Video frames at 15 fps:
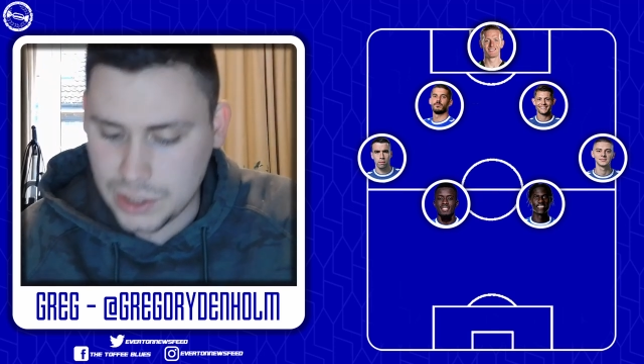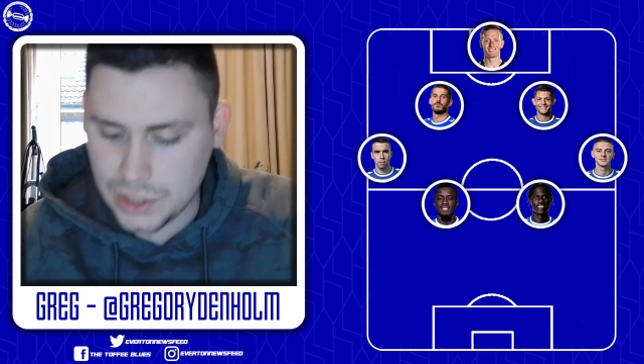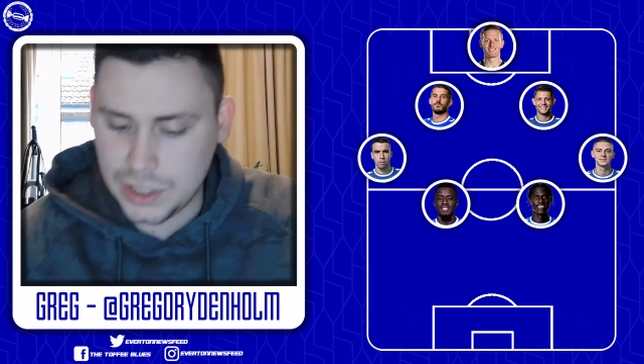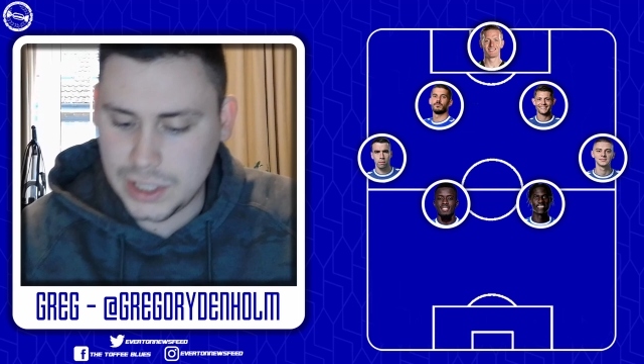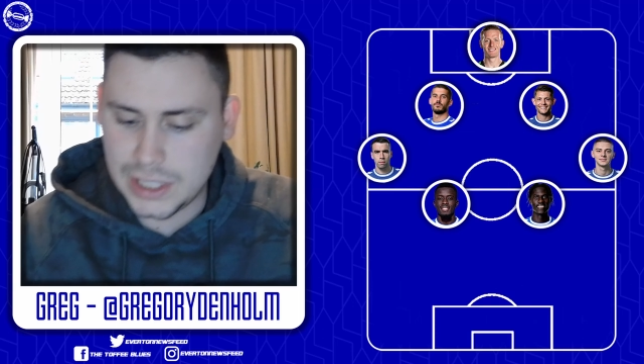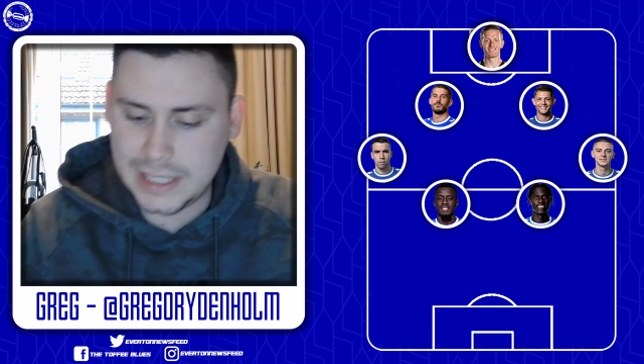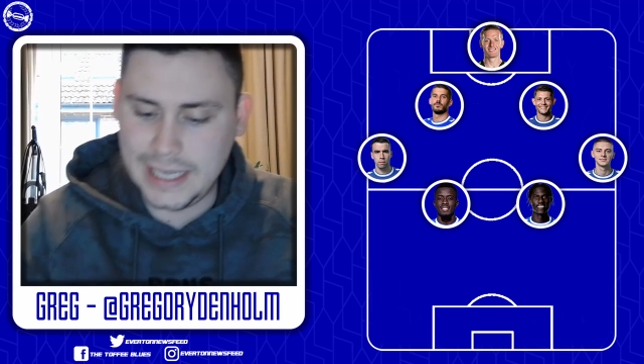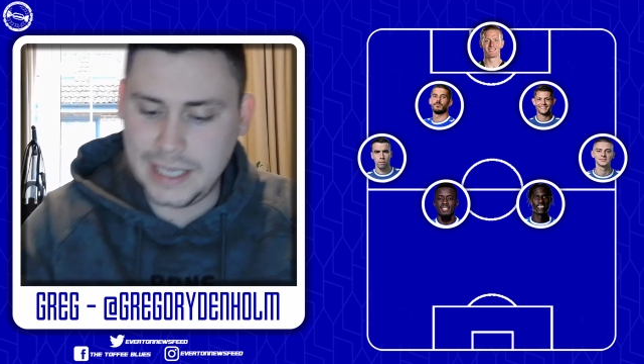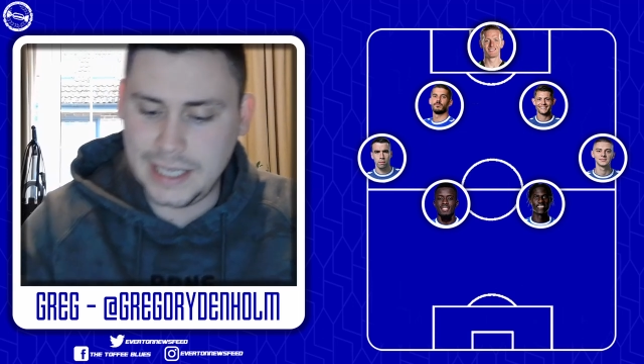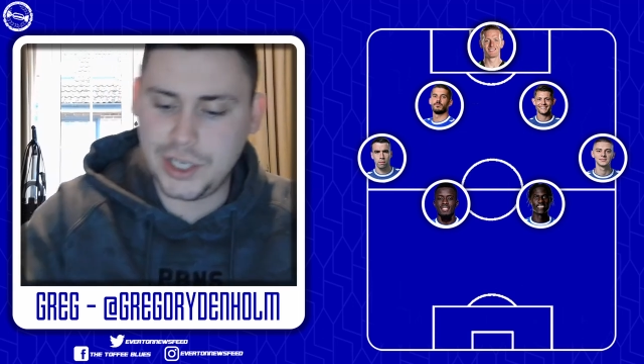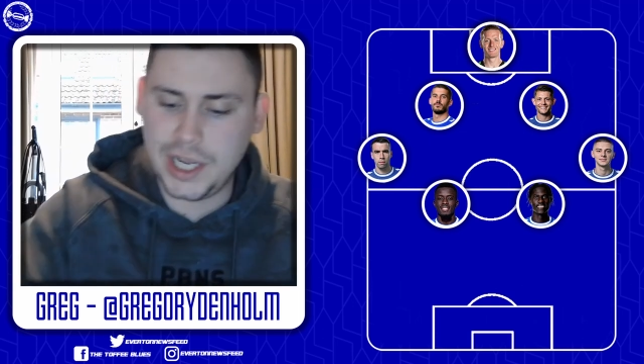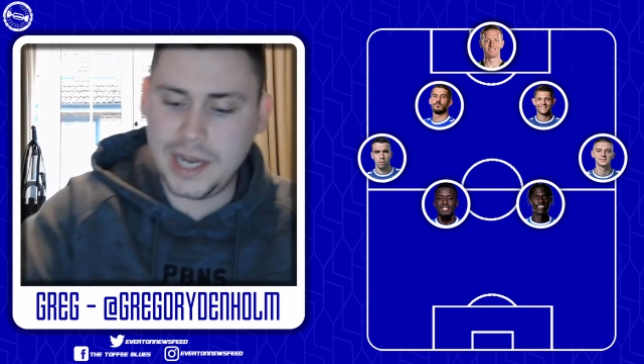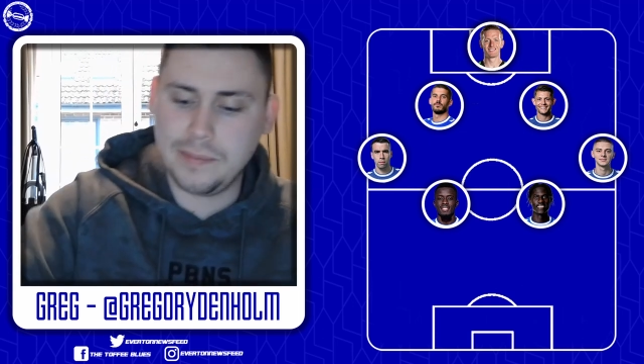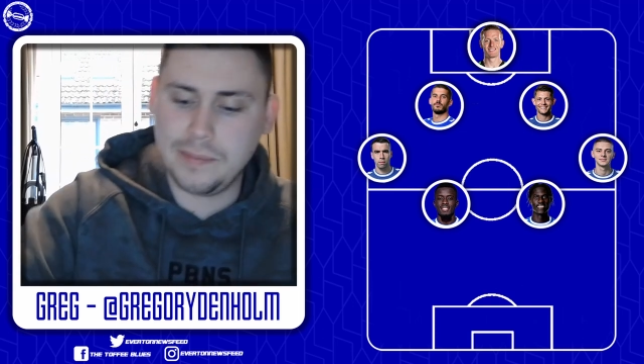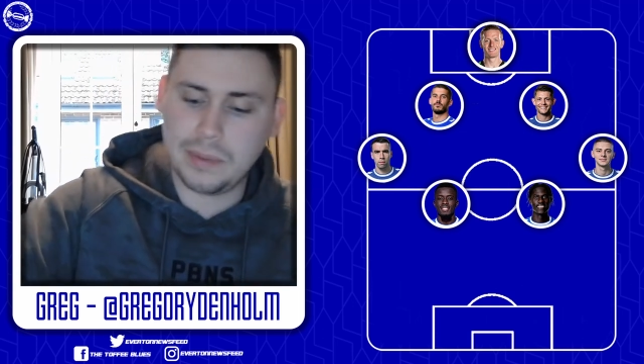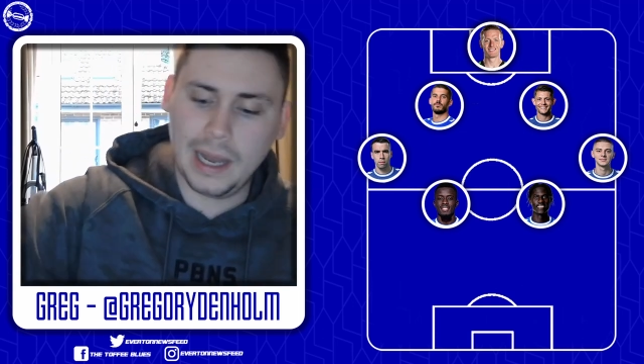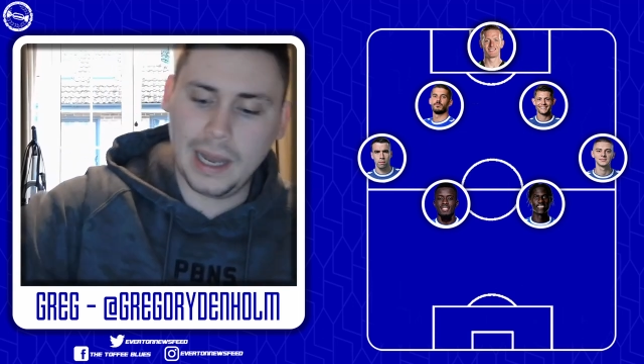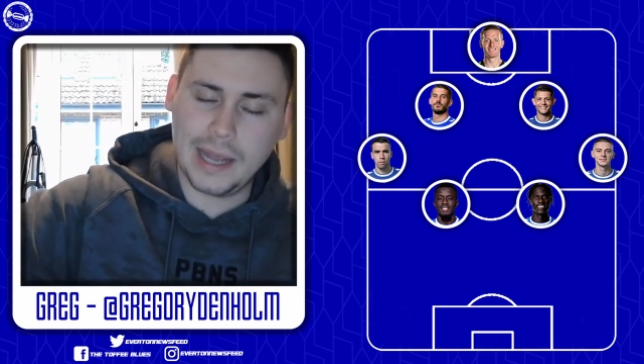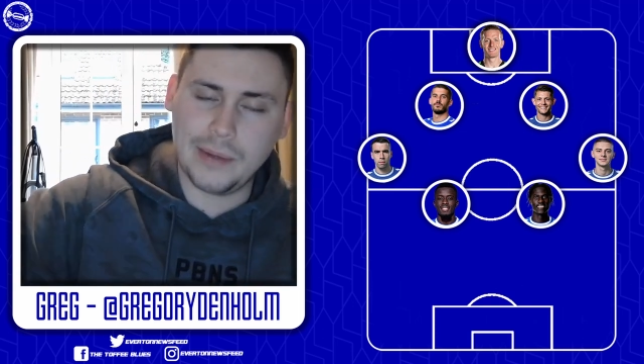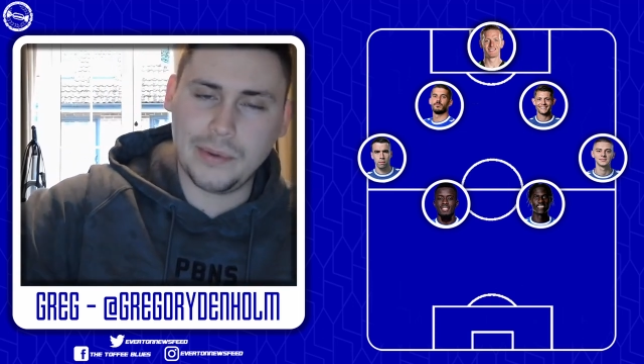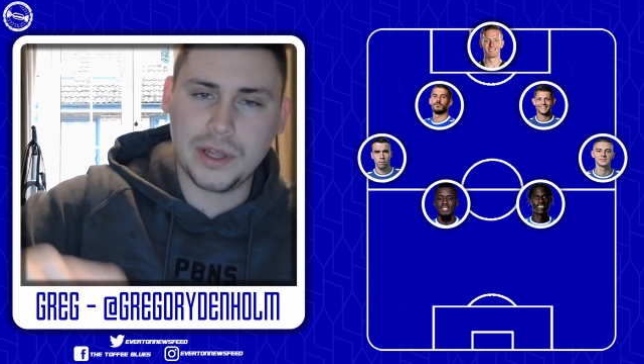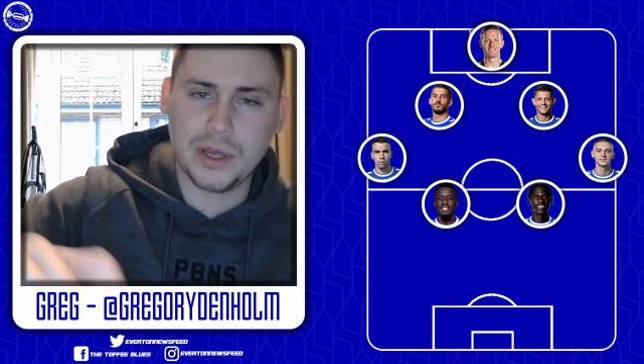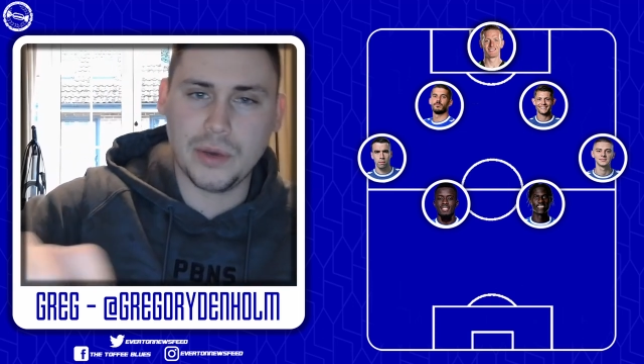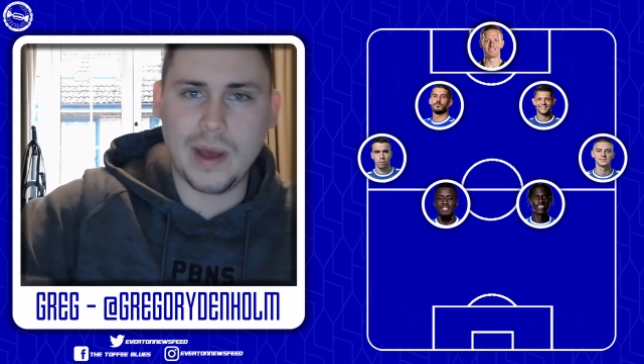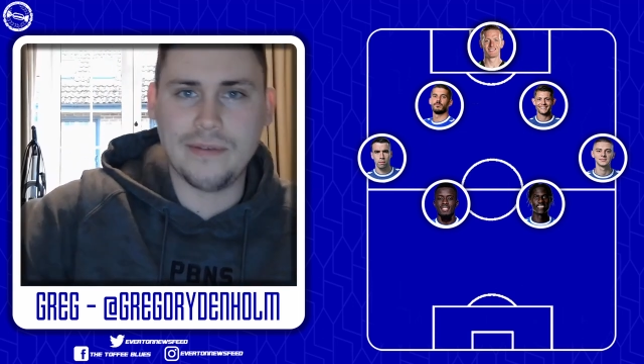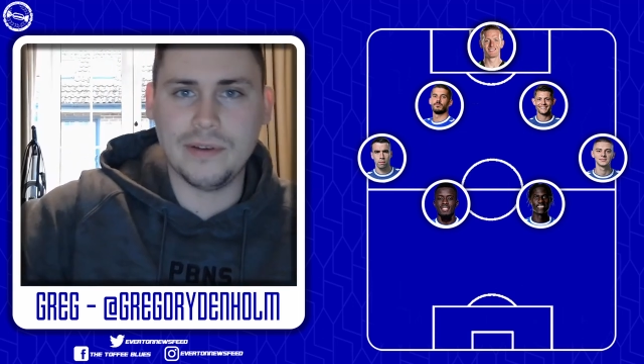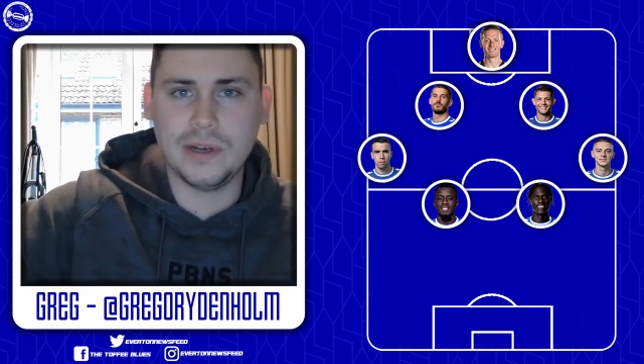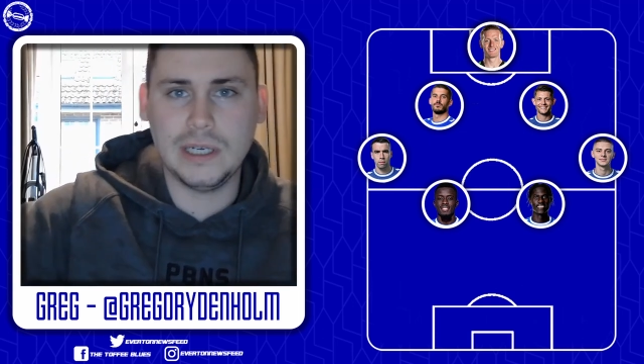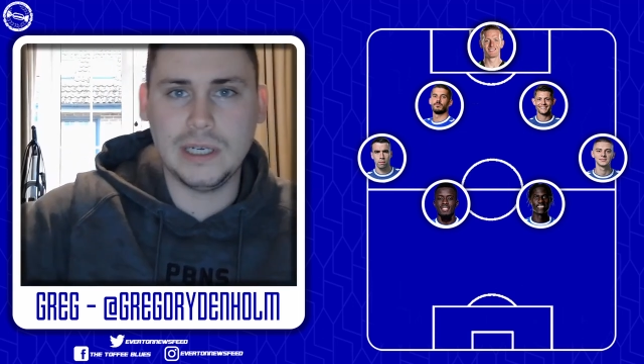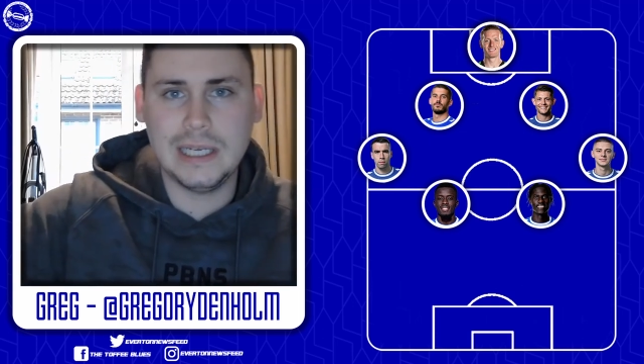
to stitch in play with whoever